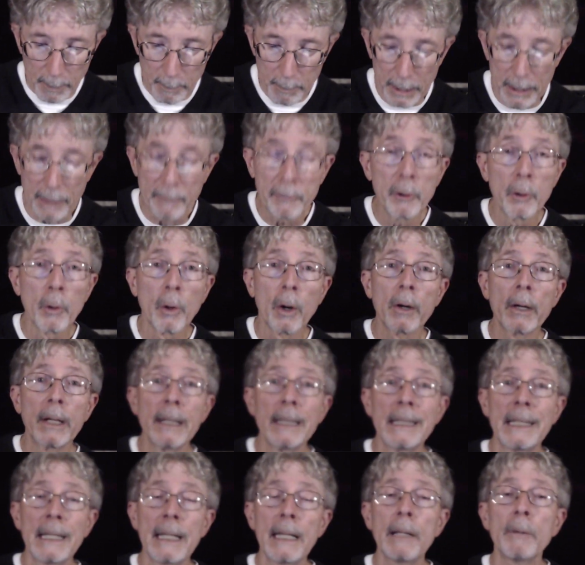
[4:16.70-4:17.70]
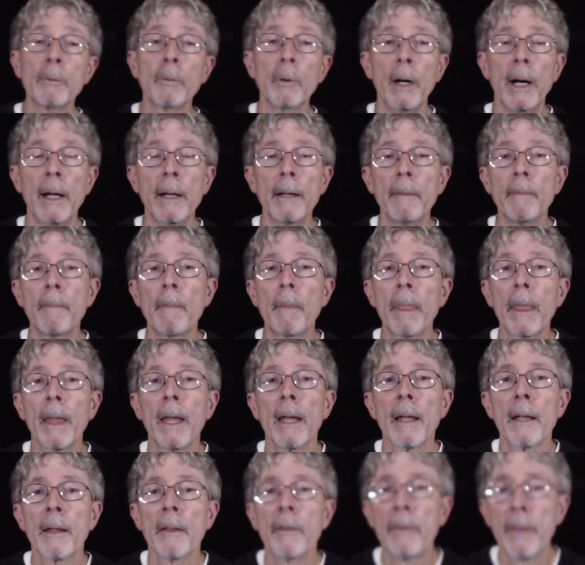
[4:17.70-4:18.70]
But if you are indeed one,
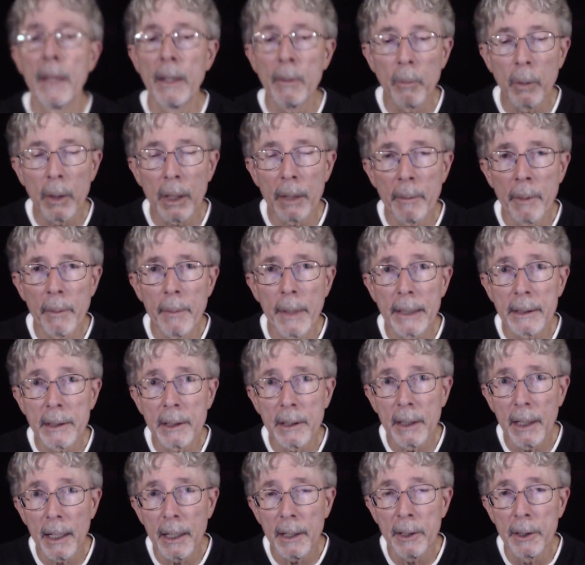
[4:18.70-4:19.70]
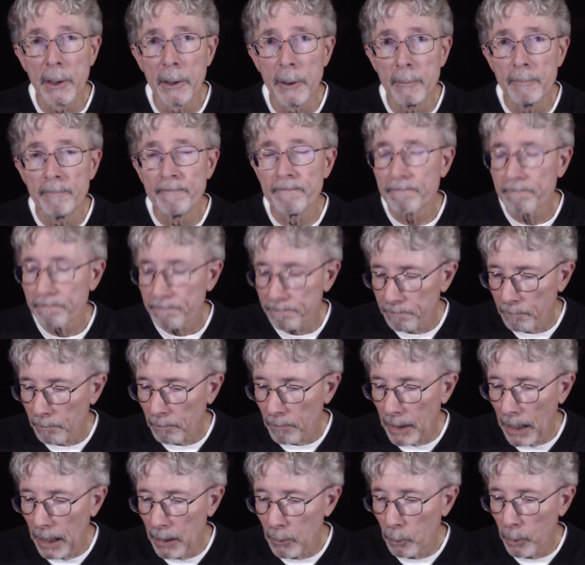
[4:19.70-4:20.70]
then what I'm about to tell you,
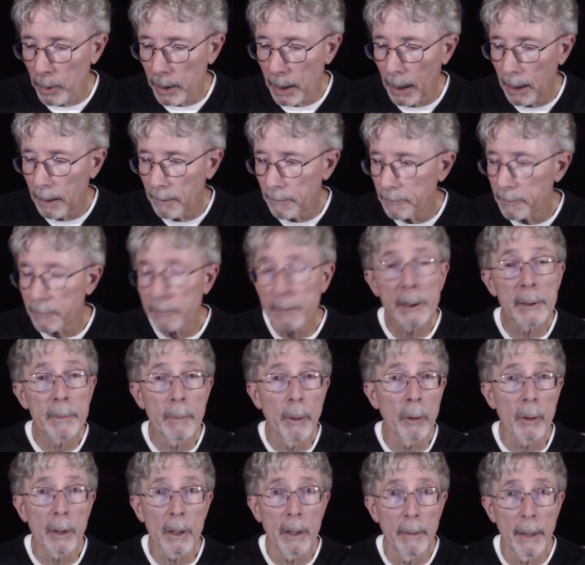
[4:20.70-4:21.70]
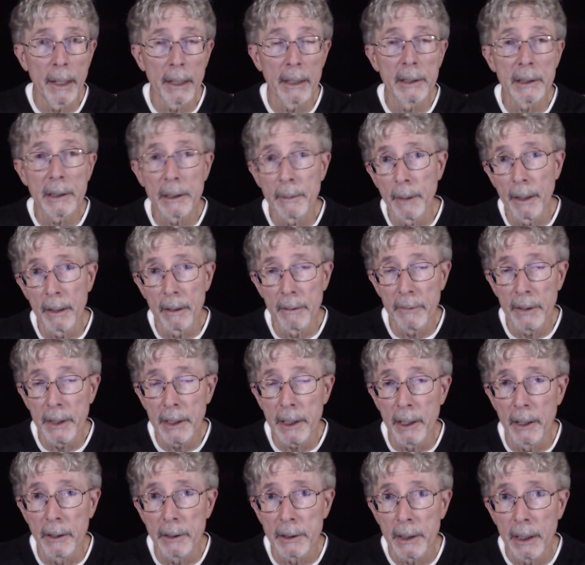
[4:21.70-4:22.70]
and what I have spoken about in some other
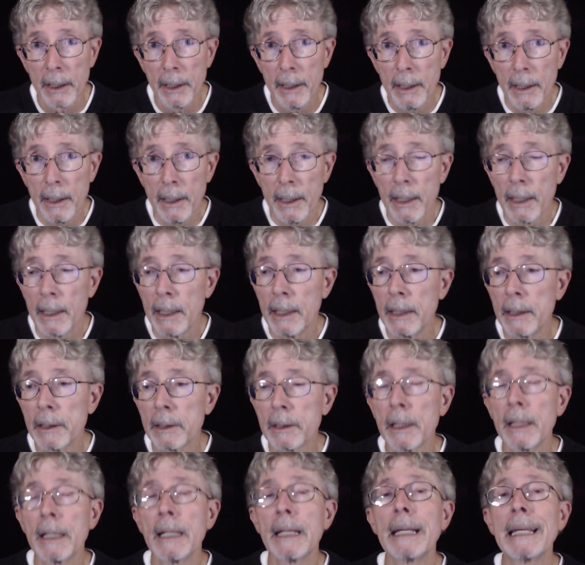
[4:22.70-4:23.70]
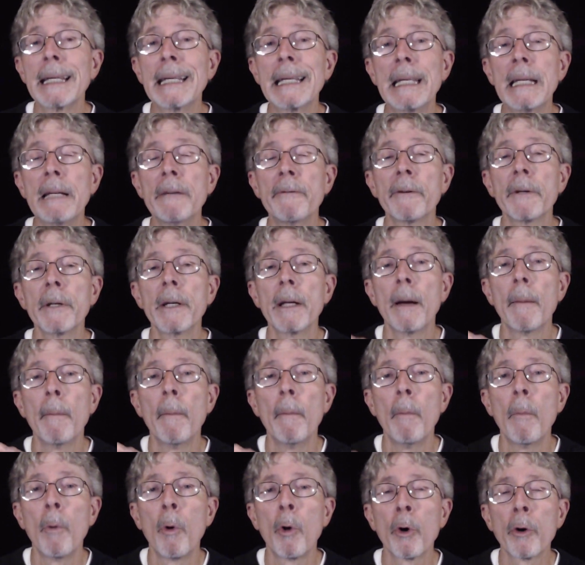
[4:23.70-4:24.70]
videos, is even
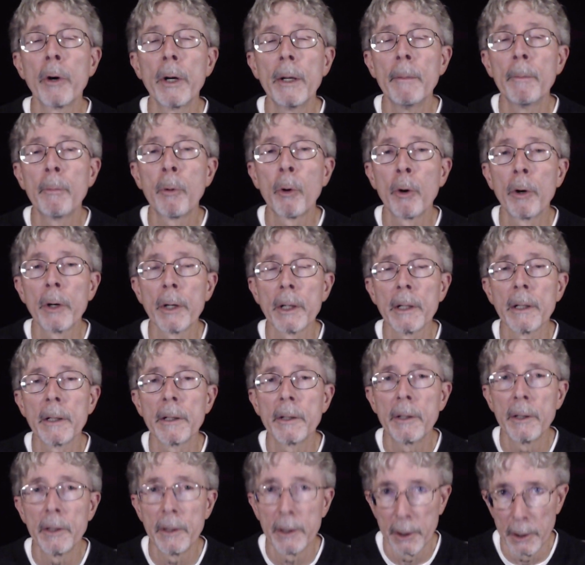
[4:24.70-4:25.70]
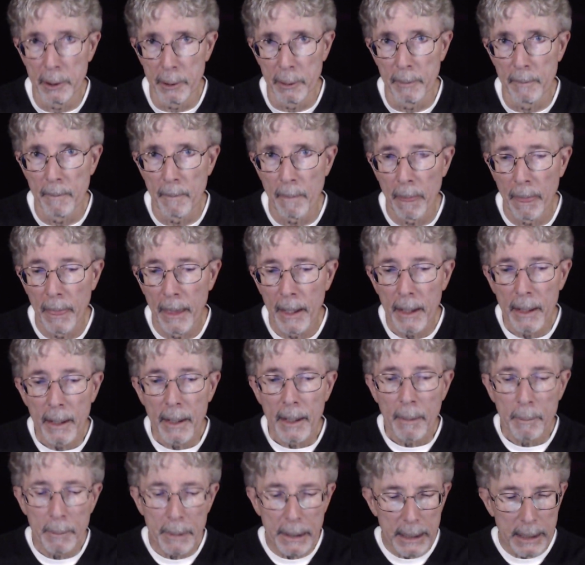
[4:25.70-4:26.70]
more important to you.
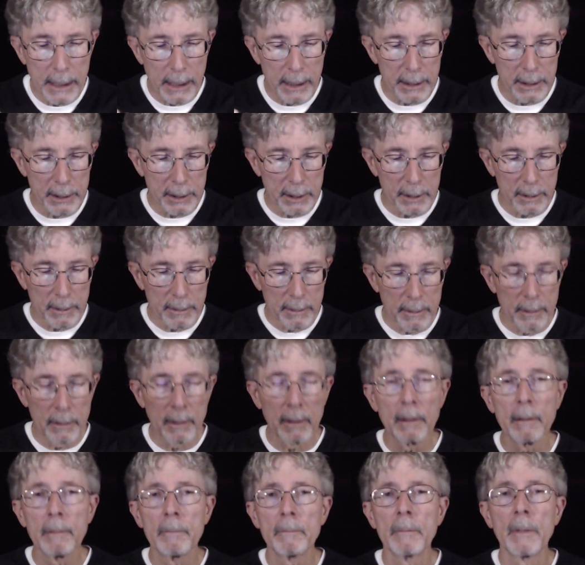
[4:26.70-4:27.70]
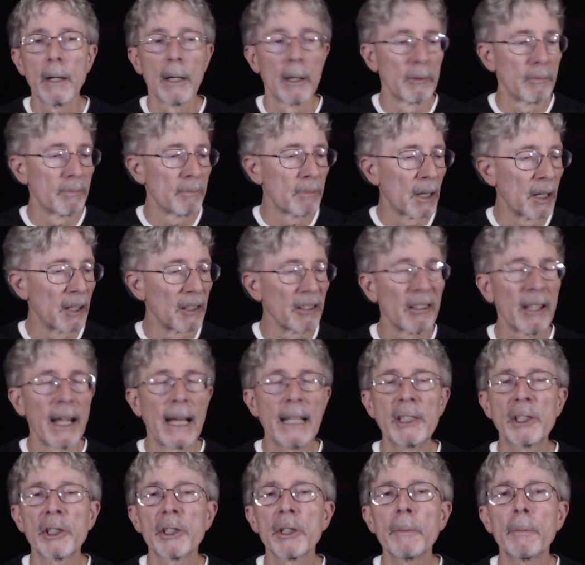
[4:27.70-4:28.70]
Because a
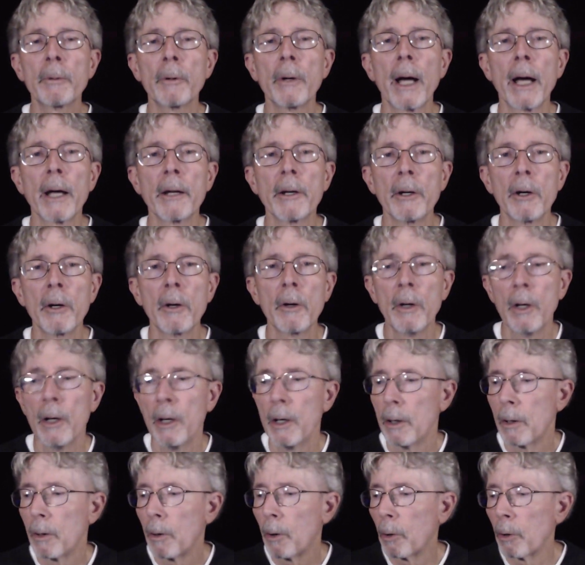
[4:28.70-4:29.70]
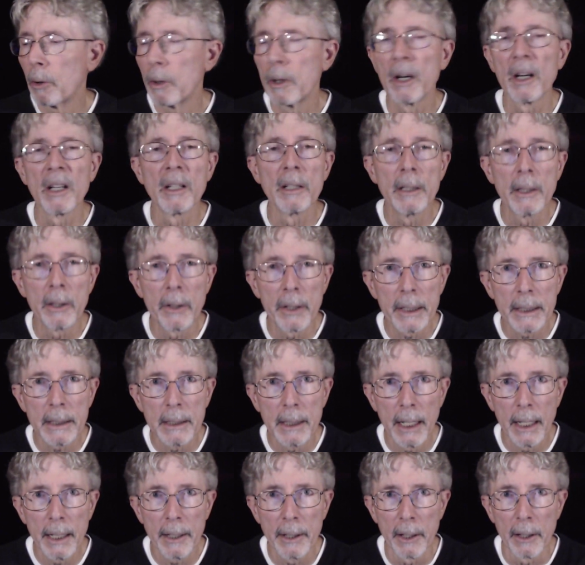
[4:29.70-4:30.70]
light soprano or a
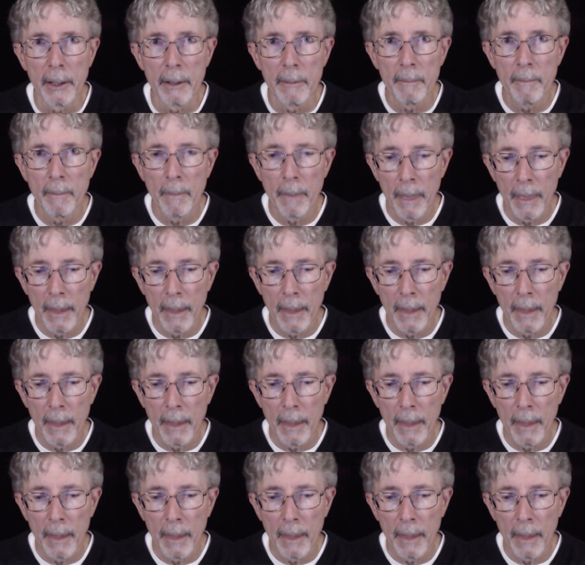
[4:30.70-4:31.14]
lyric tenor